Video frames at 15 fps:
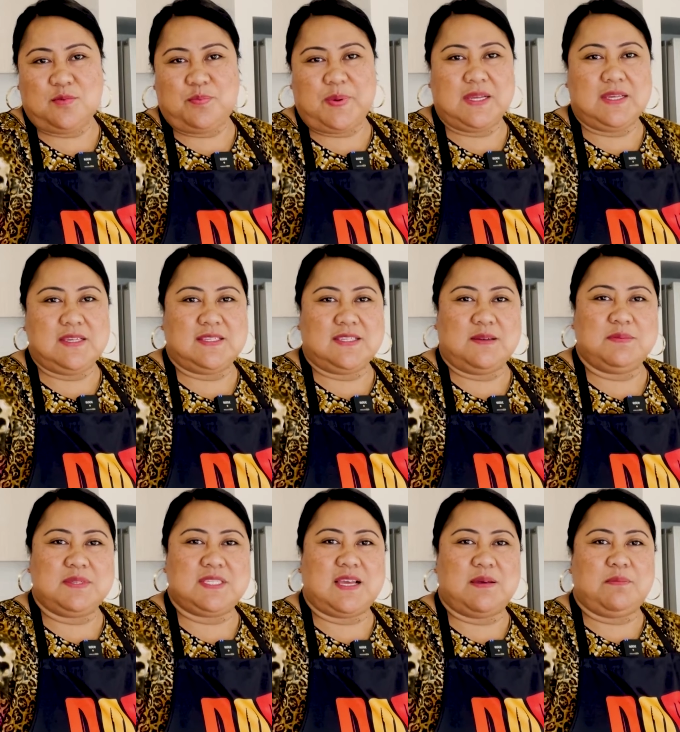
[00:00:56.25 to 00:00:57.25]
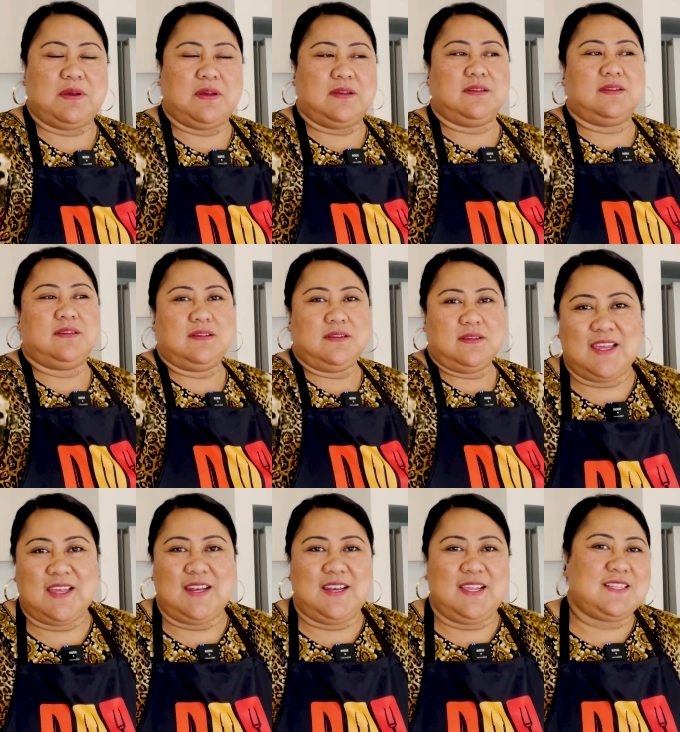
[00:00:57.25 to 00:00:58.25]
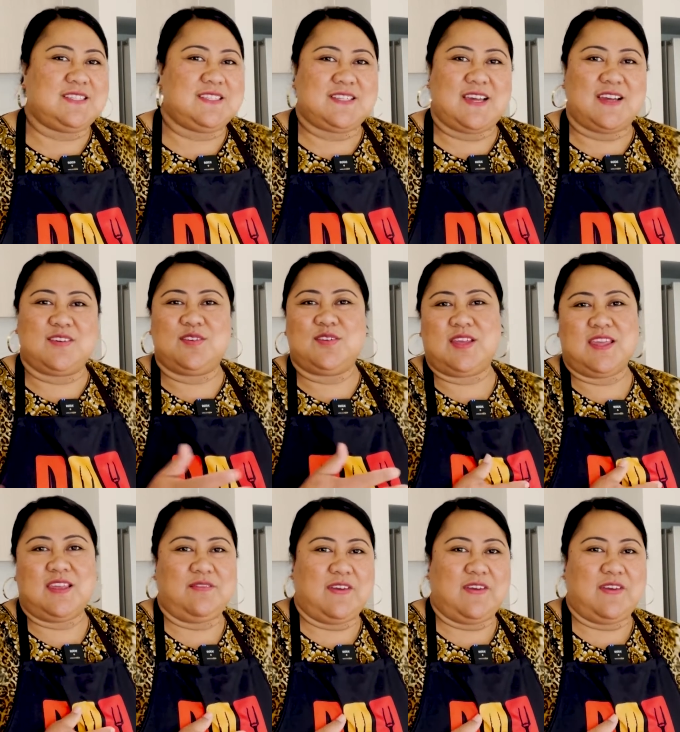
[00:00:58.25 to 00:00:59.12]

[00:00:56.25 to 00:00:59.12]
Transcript: bangi samasama. Let's start cooking,